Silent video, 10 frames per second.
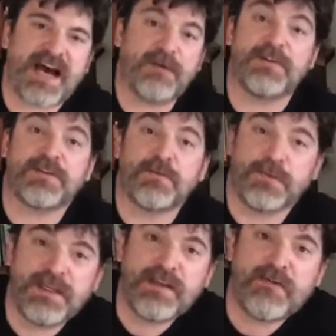I was a
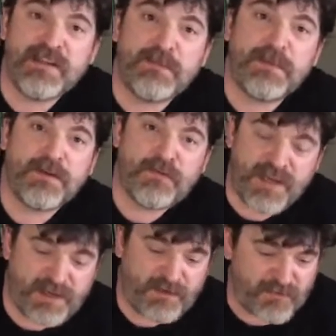really, really big
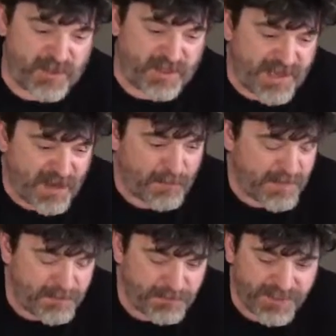fan of how
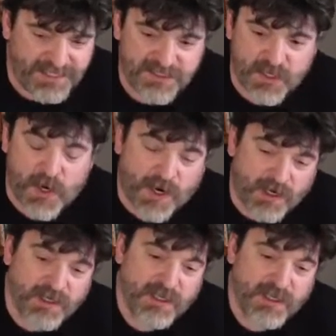he played guitar,